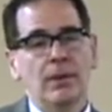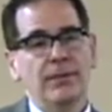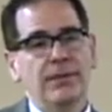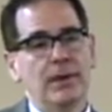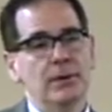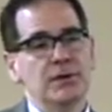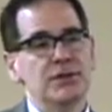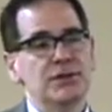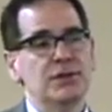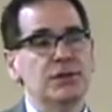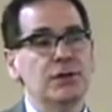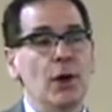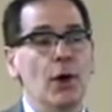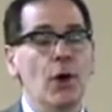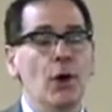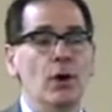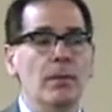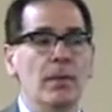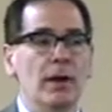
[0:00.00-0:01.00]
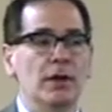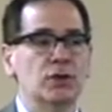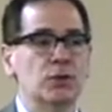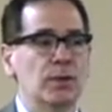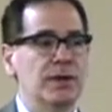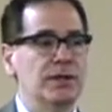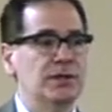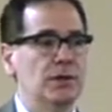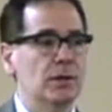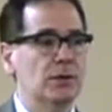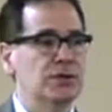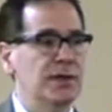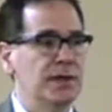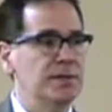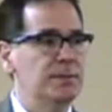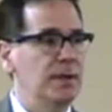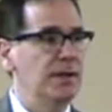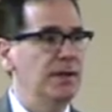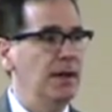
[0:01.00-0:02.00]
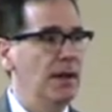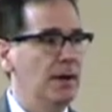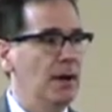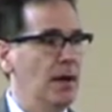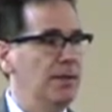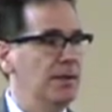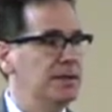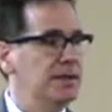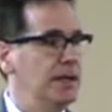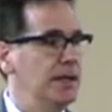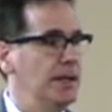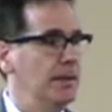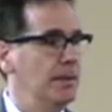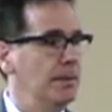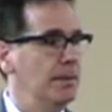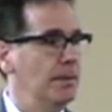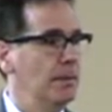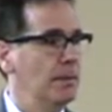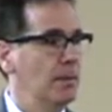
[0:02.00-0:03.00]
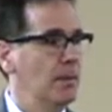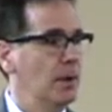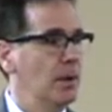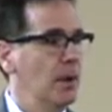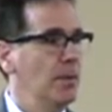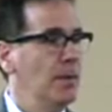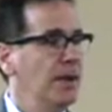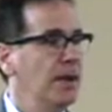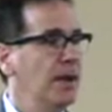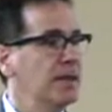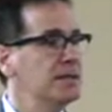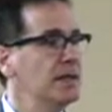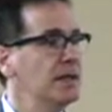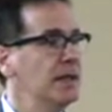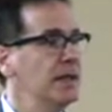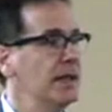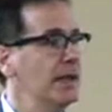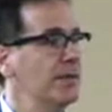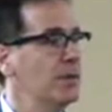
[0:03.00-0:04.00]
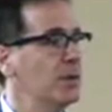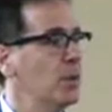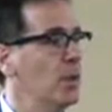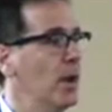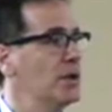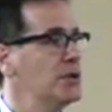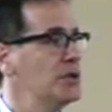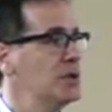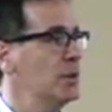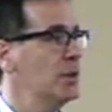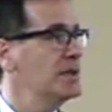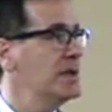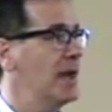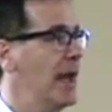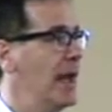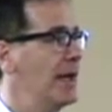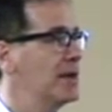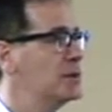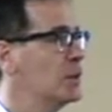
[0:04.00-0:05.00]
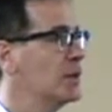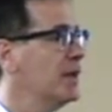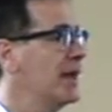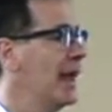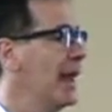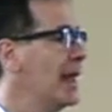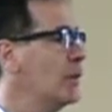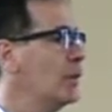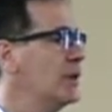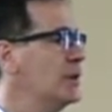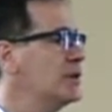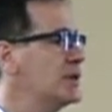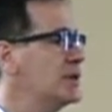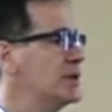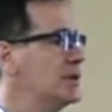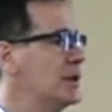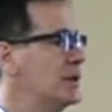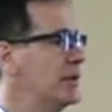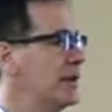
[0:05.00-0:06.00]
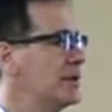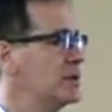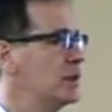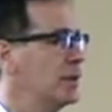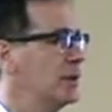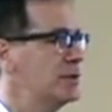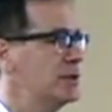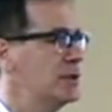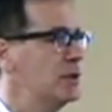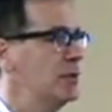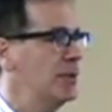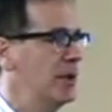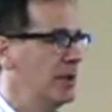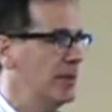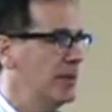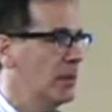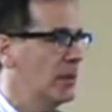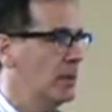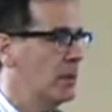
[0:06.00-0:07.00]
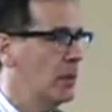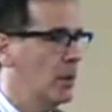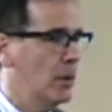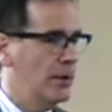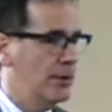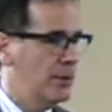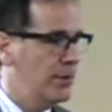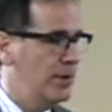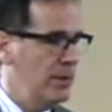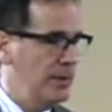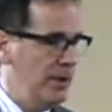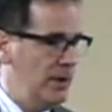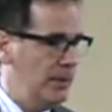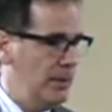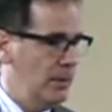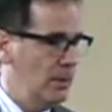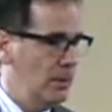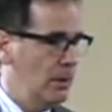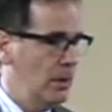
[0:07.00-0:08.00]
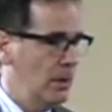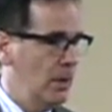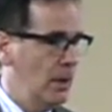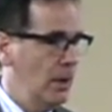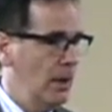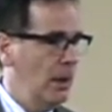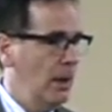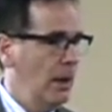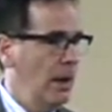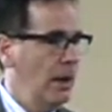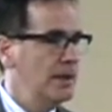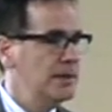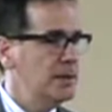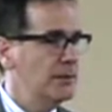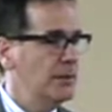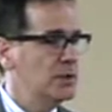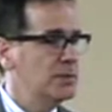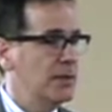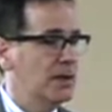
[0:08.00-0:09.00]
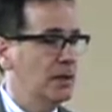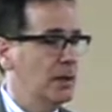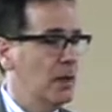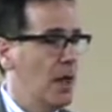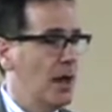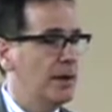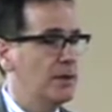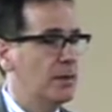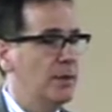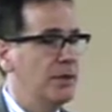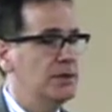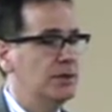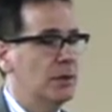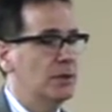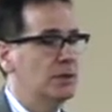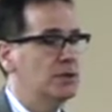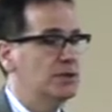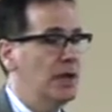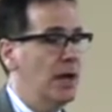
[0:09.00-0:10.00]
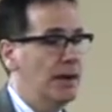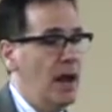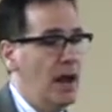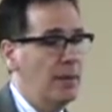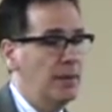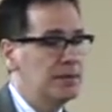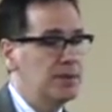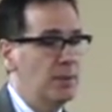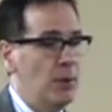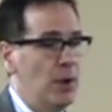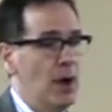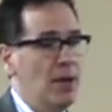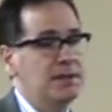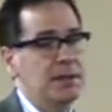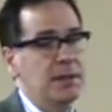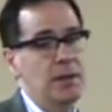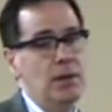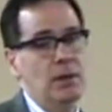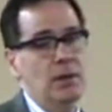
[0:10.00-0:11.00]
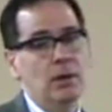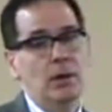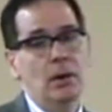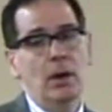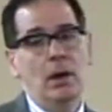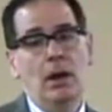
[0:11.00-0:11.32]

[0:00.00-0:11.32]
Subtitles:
There's so much research that's been done on the team. Because again, the question was asked, well, can't we just do this with 2 people or 3 people? And so there's been a lot of research done. I was a prosecutor.